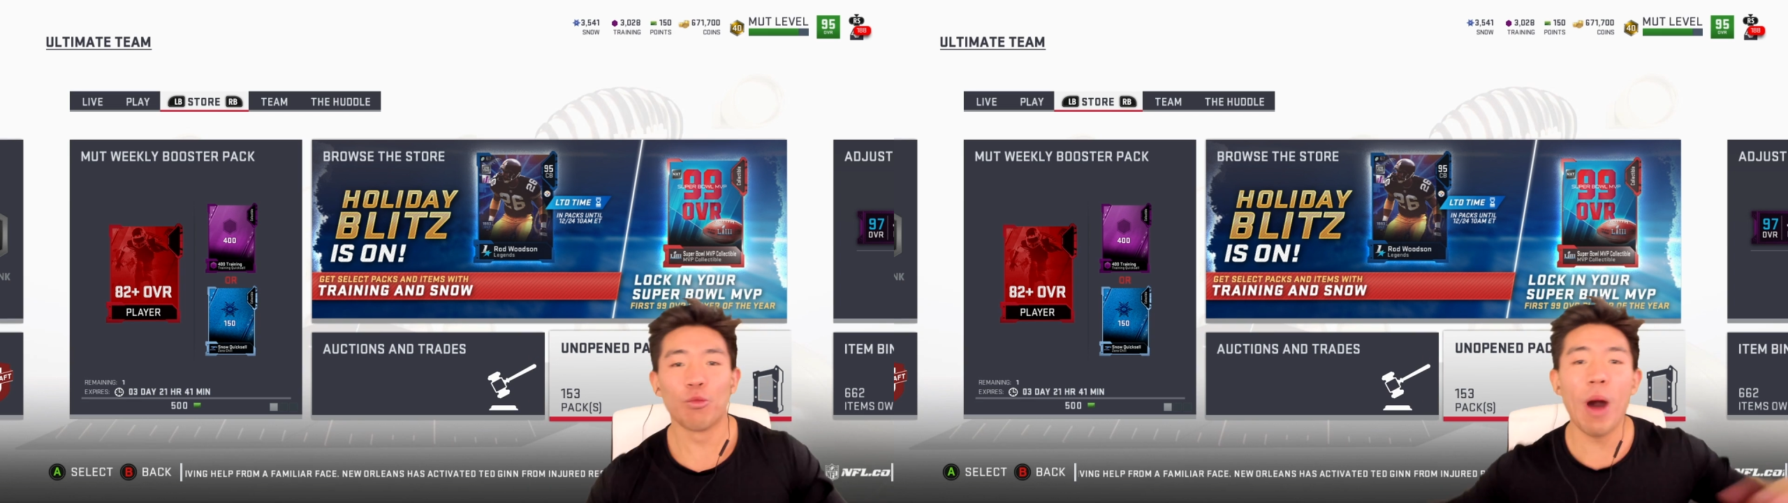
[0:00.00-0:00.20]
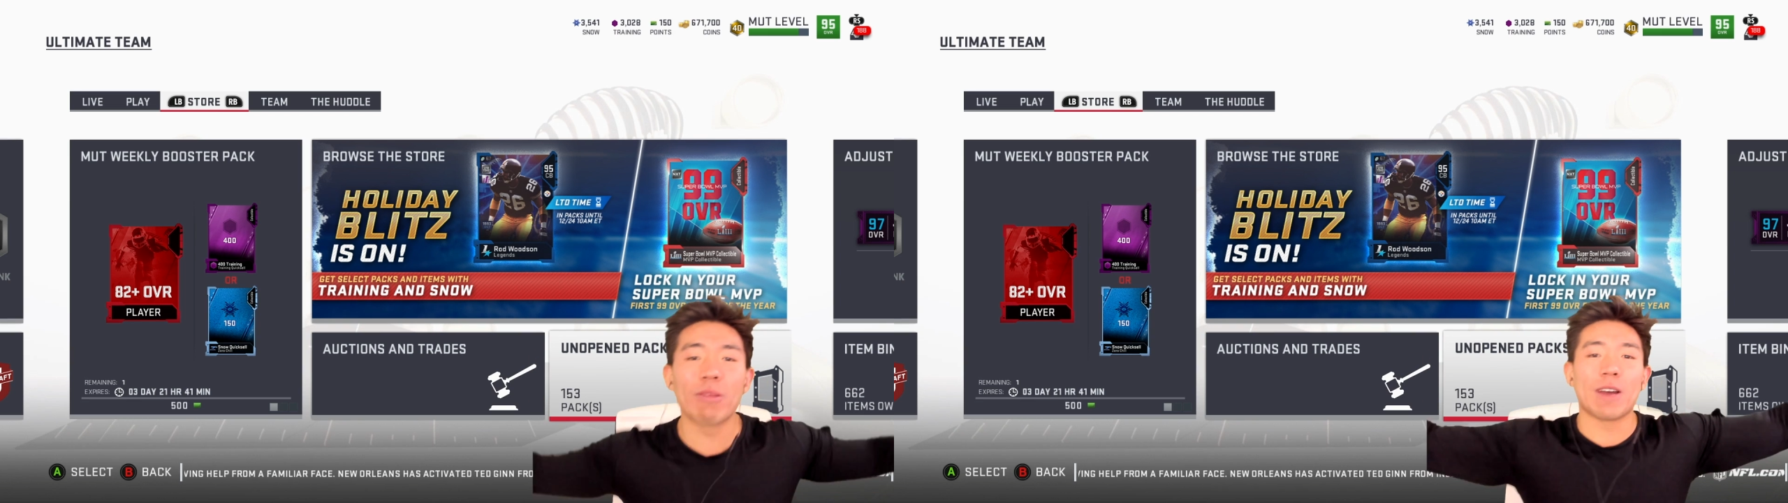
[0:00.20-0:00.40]

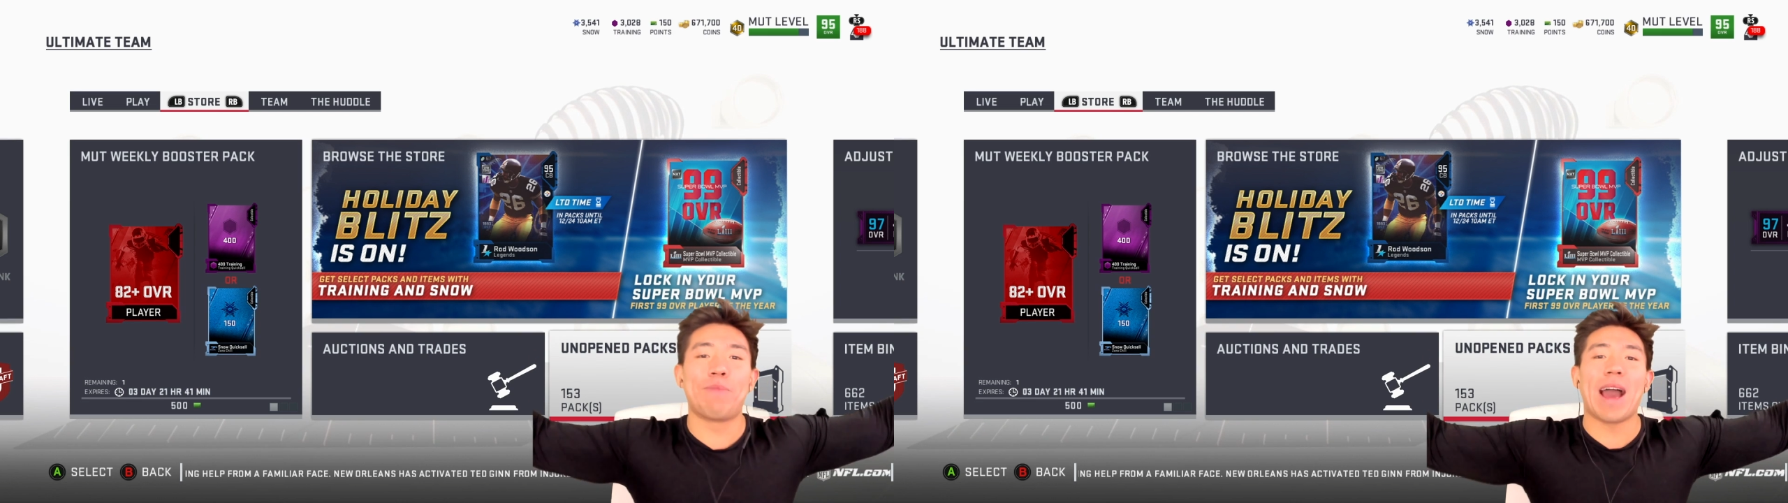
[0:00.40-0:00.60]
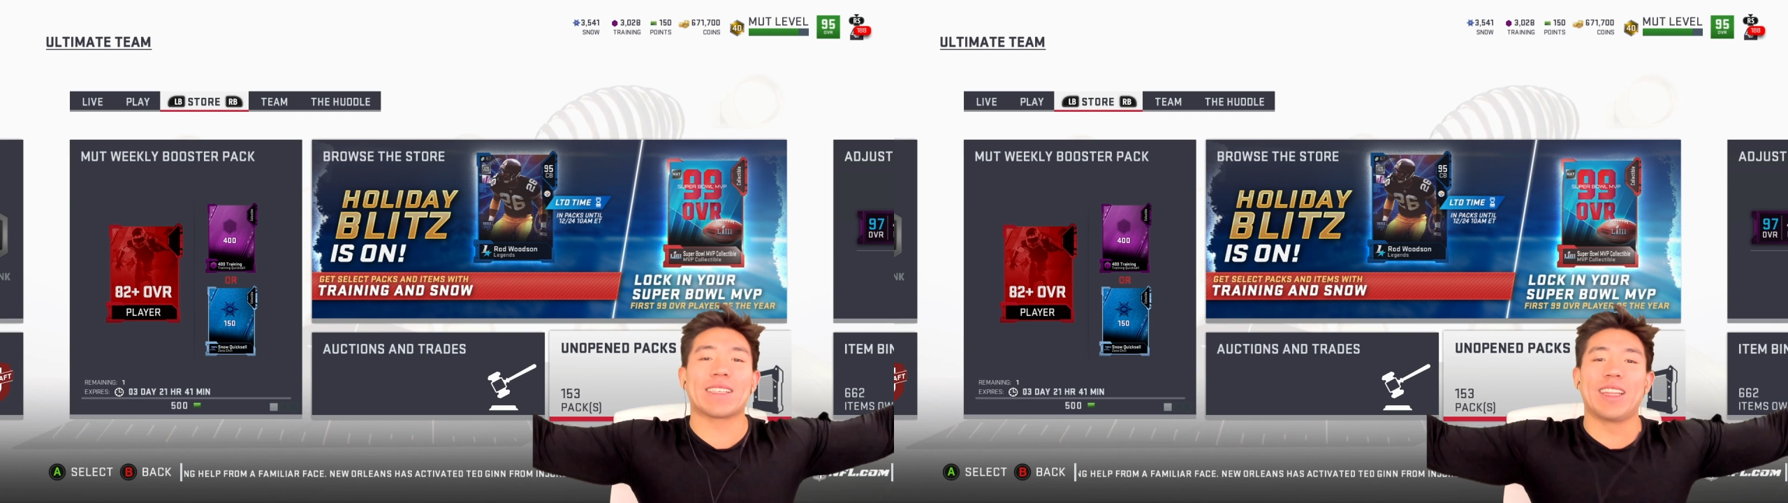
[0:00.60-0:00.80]
welcome
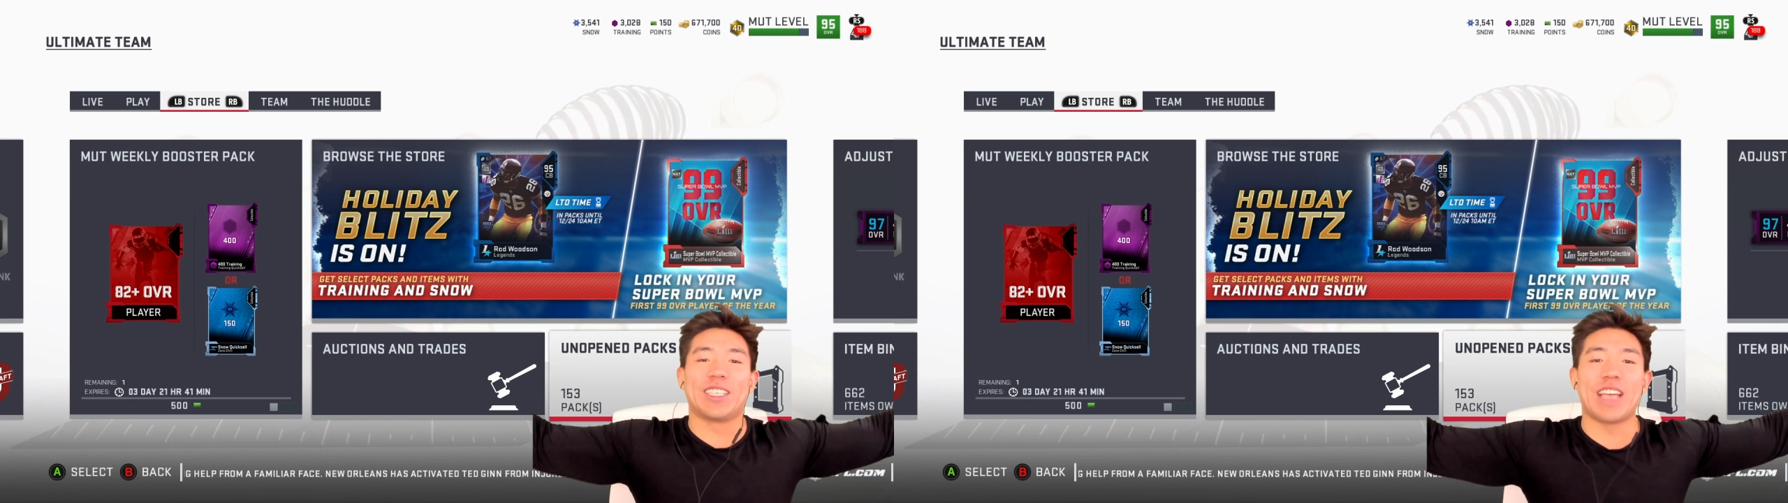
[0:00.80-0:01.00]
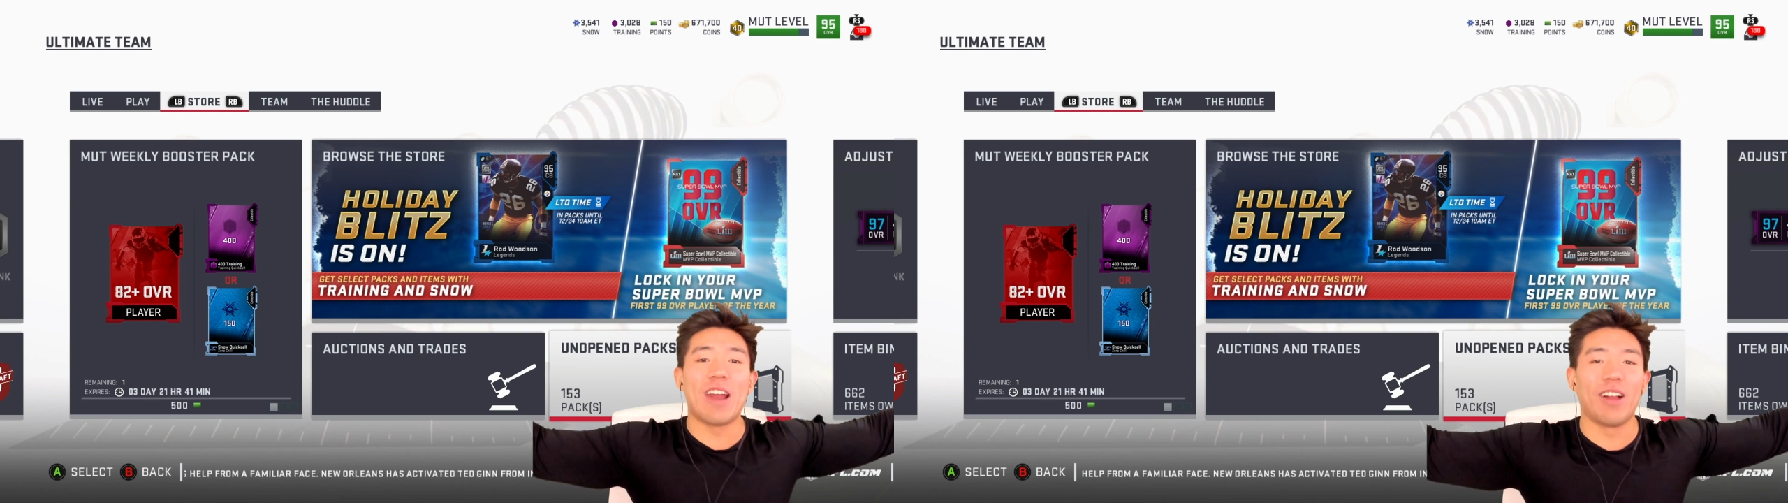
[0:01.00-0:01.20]
back to the
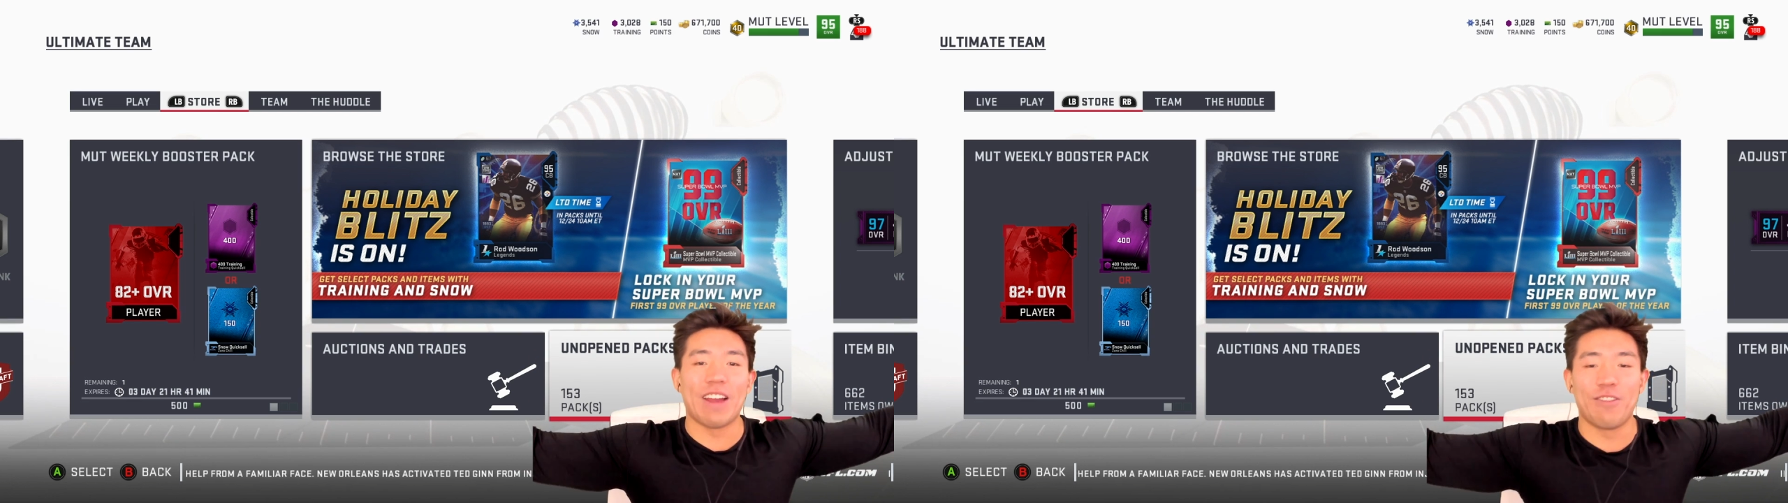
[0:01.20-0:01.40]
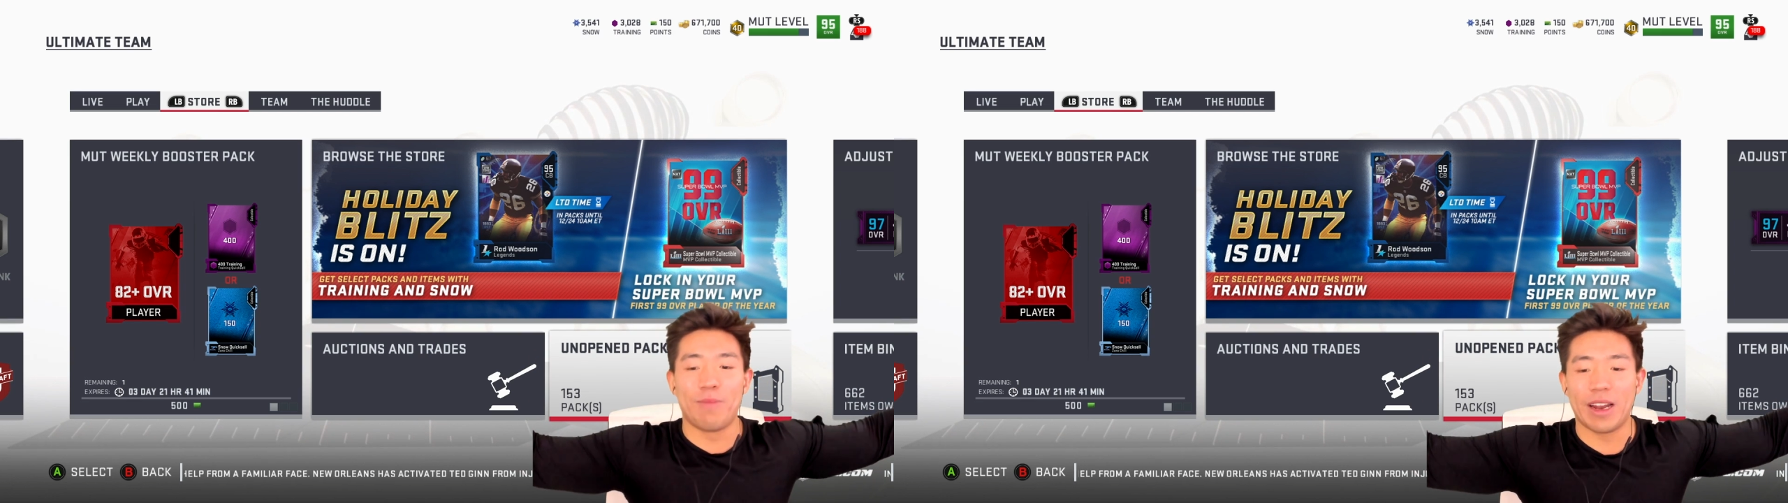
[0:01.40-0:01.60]
channel,
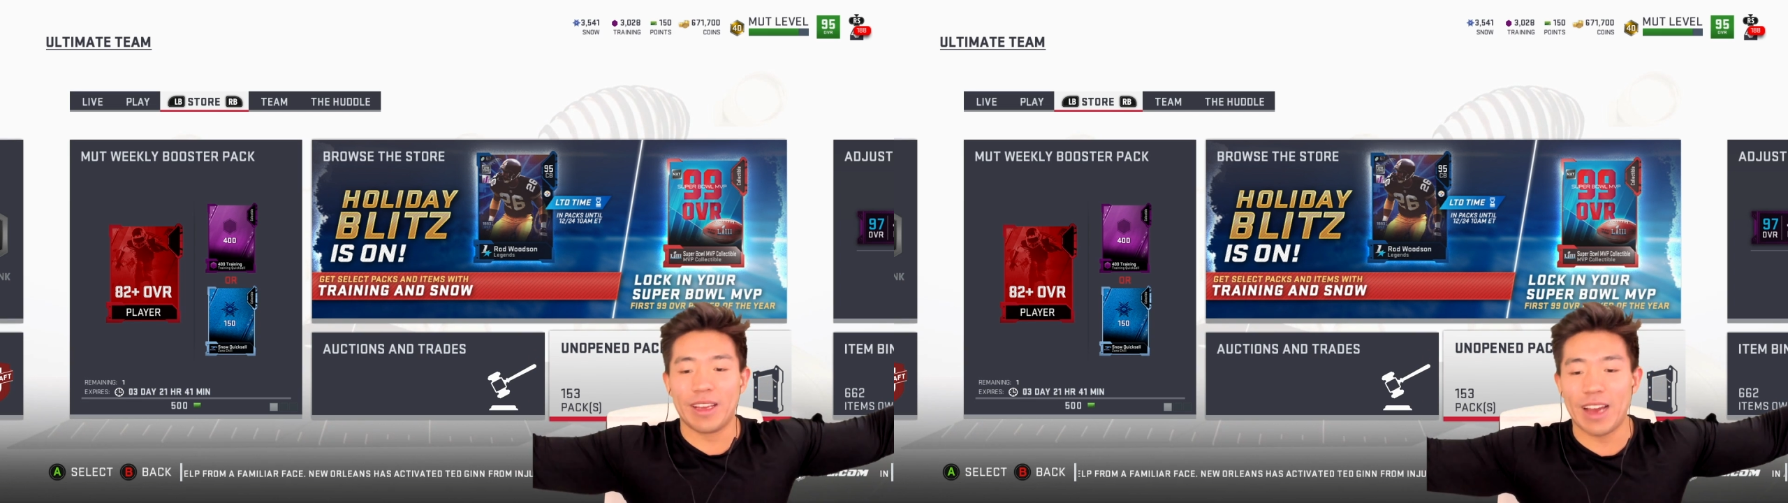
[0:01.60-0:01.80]
everybody.